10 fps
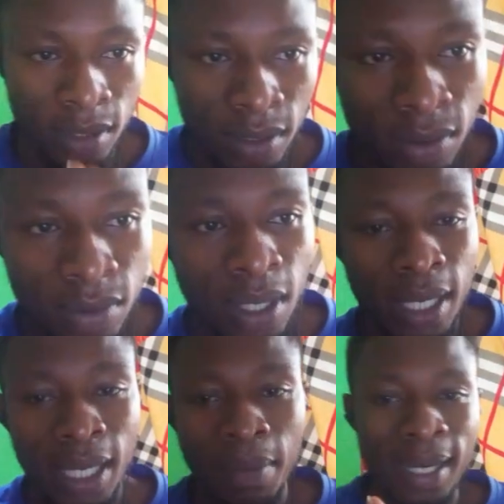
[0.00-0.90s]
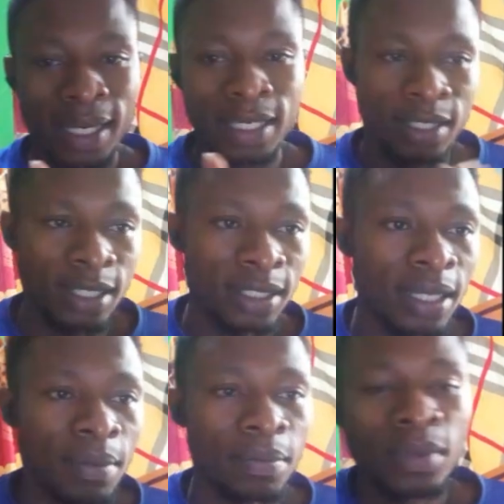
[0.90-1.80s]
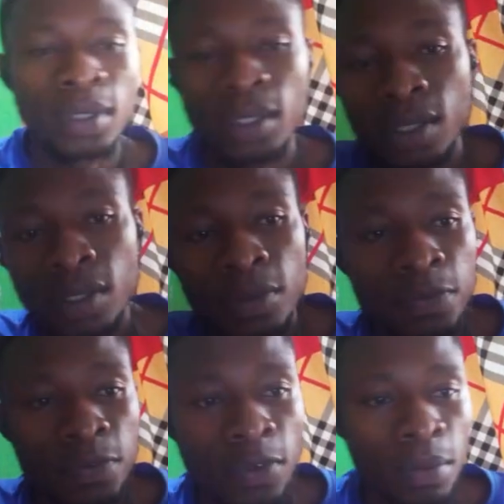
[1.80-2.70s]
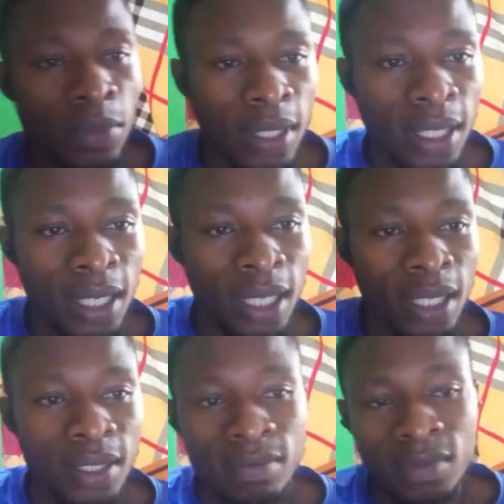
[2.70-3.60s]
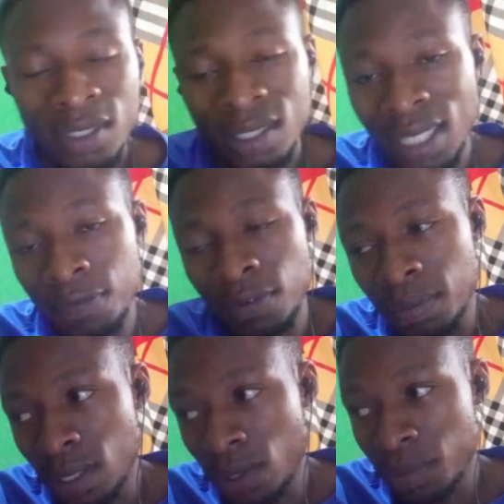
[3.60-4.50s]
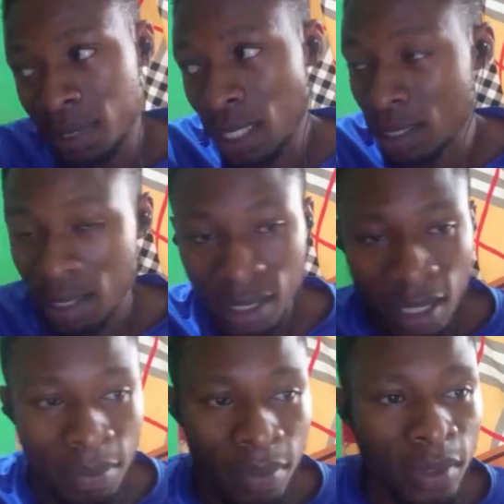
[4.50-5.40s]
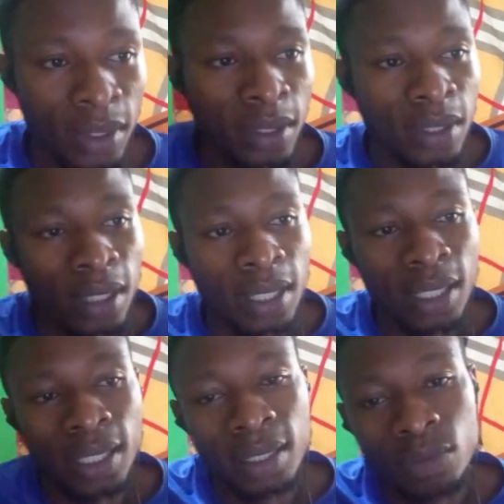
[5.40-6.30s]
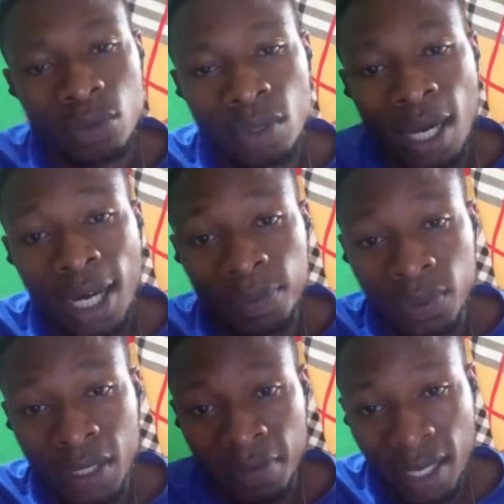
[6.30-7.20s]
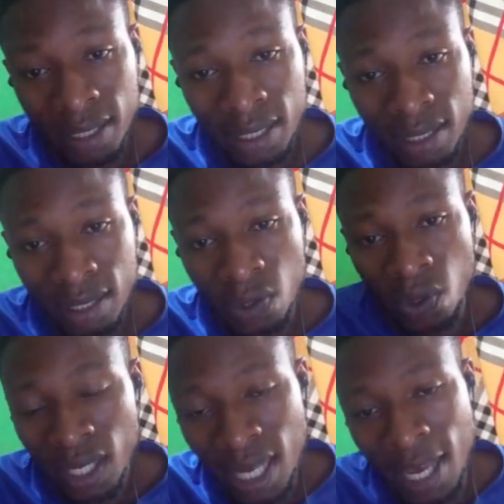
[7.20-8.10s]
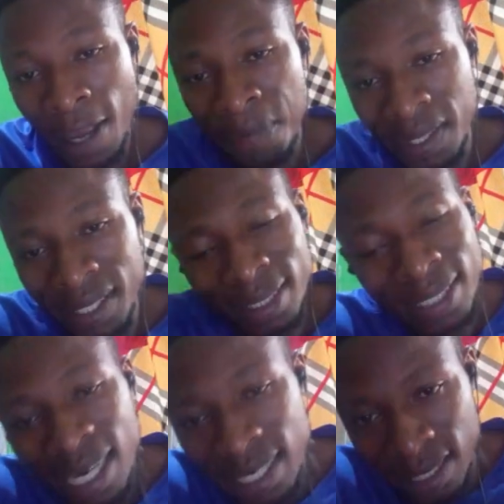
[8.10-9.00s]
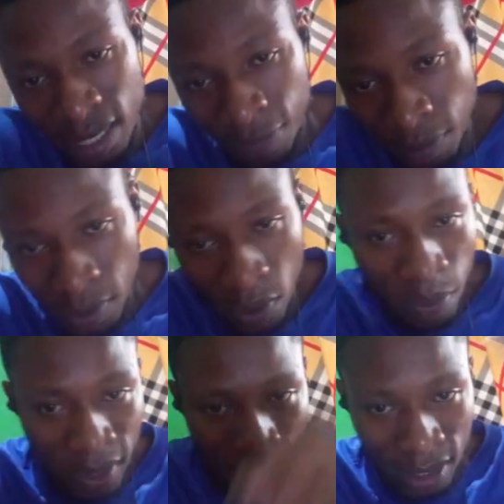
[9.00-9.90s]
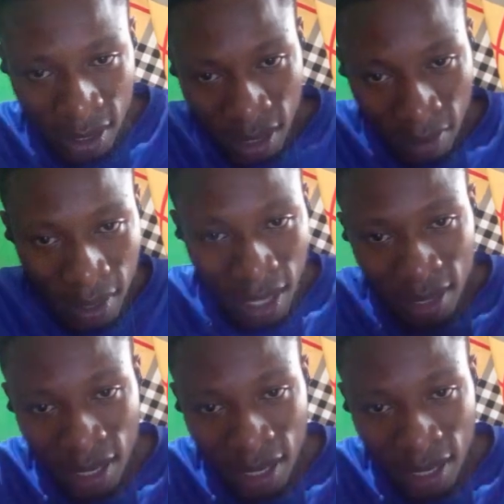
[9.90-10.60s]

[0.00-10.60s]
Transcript: okay, by the system from, okay, sent from the computer system to output devices. So here the data is sent from the computer system. That's the